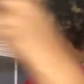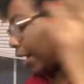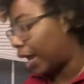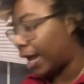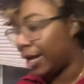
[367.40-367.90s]

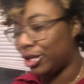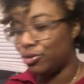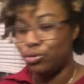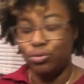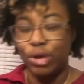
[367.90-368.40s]
Like
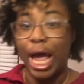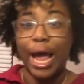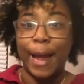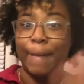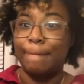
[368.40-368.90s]
you
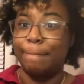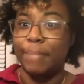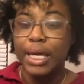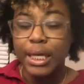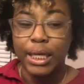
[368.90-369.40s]
can't
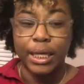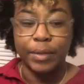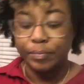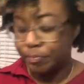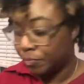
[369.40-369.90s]
beat it.
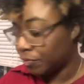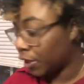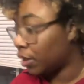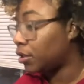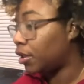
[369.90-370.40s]

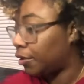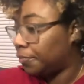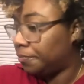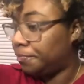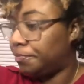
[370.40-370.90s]
So
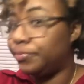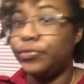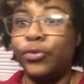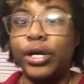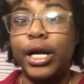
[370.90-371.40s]

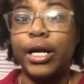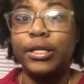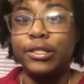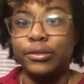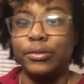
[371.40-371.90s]
what did I
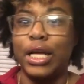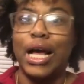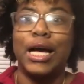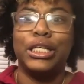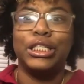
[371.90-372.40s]
do?
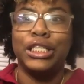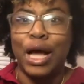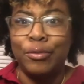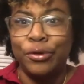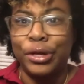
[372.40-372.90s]
I
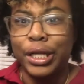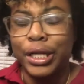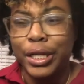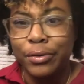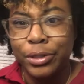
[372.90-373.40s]
shopped on the
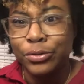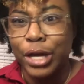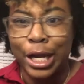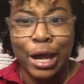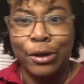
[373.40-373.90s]
clearance
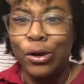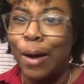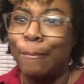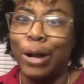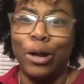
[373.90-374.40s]
rack. Y'all know
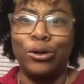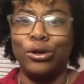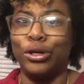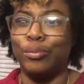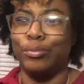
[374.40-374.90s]
I'm balling
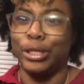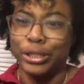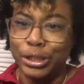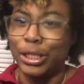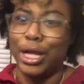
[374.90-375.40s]
on a
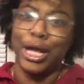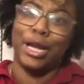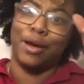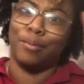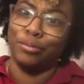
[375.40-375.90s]
budget
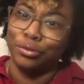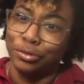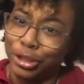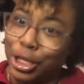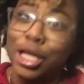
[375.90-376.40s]
and I'm
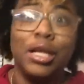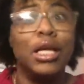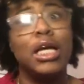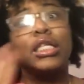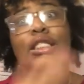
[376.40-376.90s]
bougie.
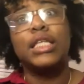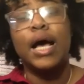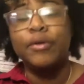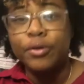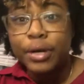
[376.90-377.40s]

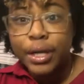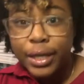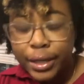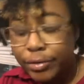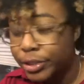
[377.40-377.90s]
Shopped on the
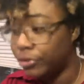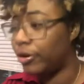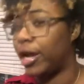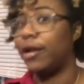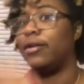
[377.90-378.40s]
clearance
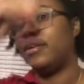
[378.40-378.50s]
rack.